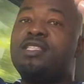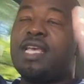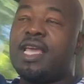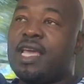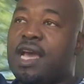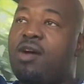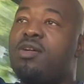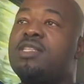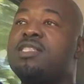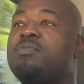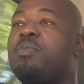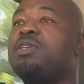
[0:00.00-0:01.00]
take our
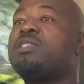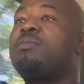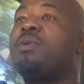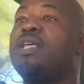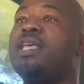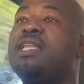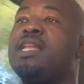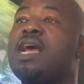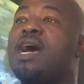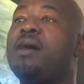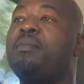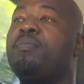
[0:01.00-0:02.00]
disposable
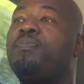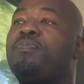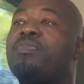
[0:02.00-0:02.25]
income,